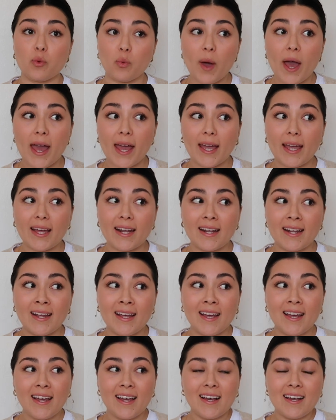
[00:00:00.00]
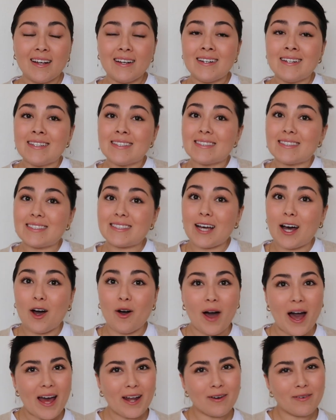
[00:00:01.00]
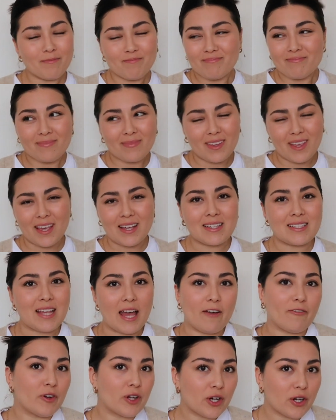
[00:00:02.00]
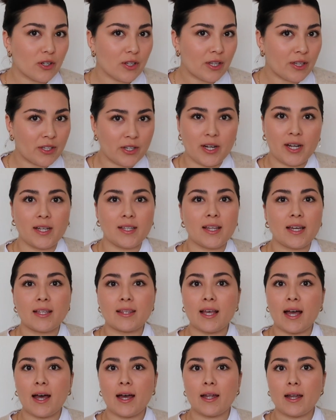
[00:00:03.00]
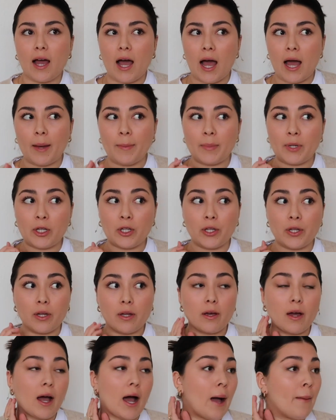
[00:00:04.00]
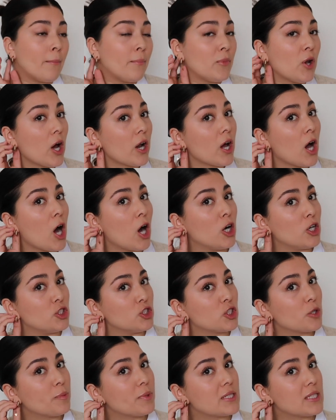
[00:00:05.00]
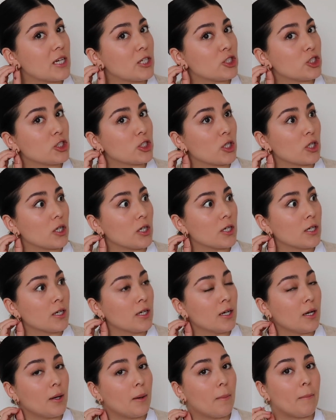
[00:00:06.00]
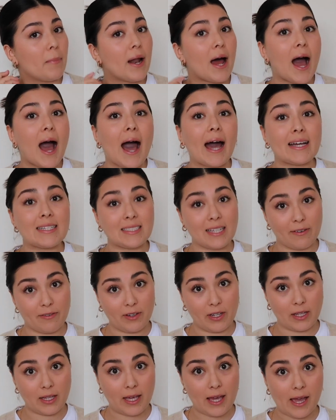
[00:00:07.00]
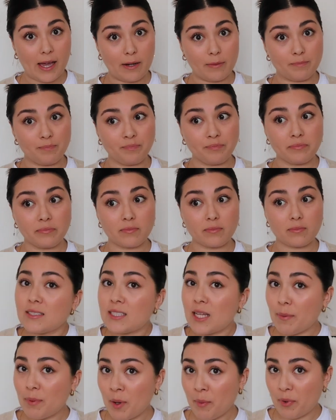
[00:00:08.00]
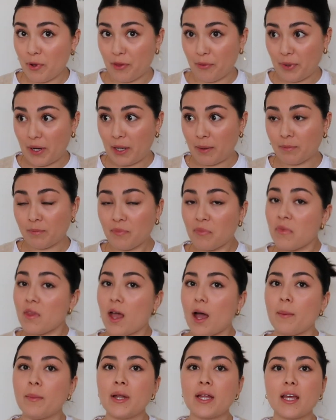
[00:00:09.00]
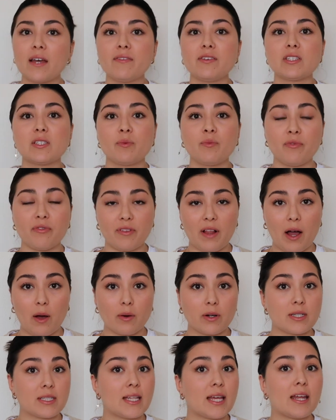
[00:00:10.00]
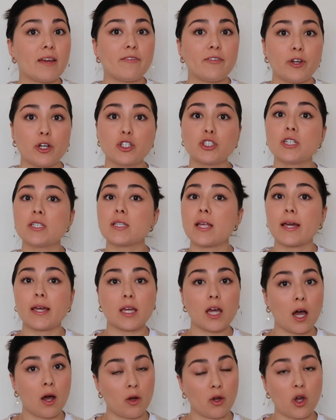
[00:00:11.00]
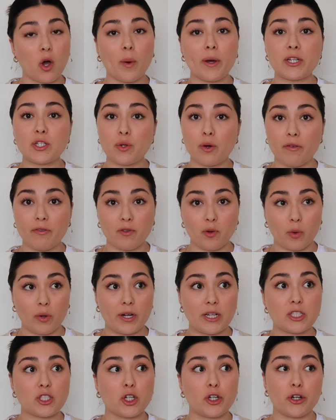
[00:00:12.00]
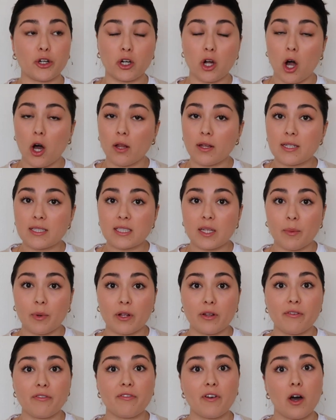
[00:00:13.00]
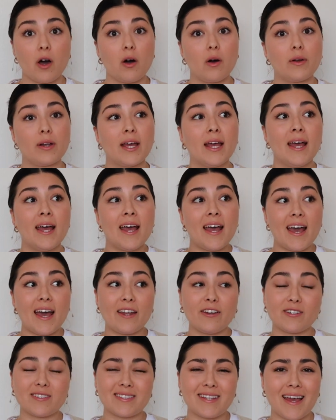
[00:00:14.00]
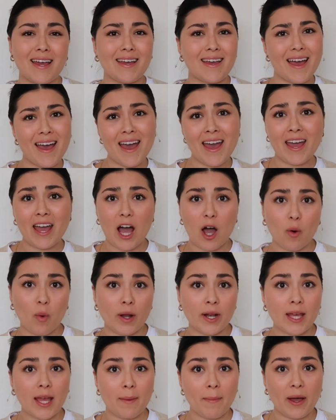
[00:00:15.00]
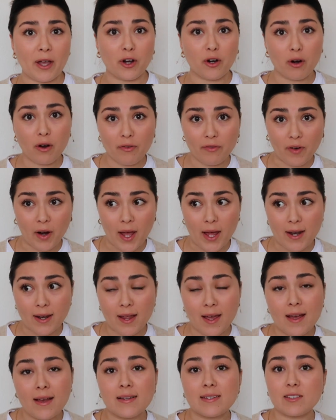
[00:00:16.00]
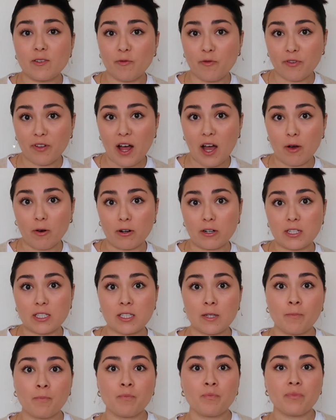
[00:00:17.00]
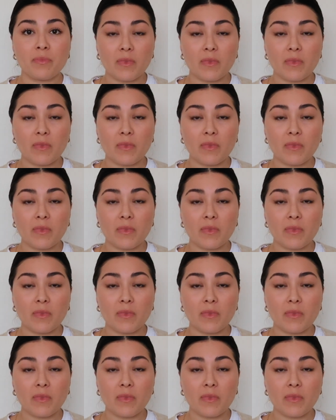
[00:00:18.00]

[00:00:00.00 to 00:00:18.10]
you wait. So I don't, is every girl in their head like that? I'm not 100% sure, but I definitely am. Tip number 3, I'm gonna give you some flowers that if you're just like going to a florist or you're calling someone on the phone and you're saying, hey, I wanna get my girlfriend some flowers,